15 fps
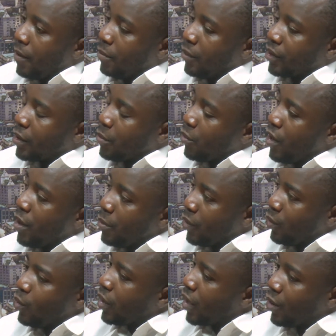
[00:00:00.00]
Mr.
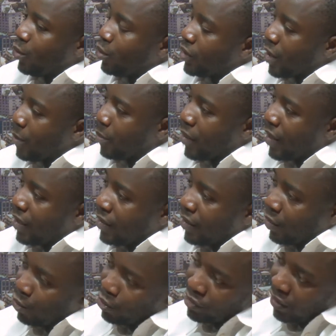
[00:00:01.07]
Mohammed, we cannot apply
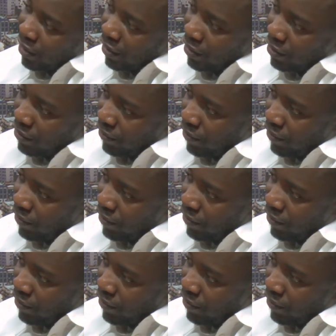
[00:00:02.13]
the law selectively.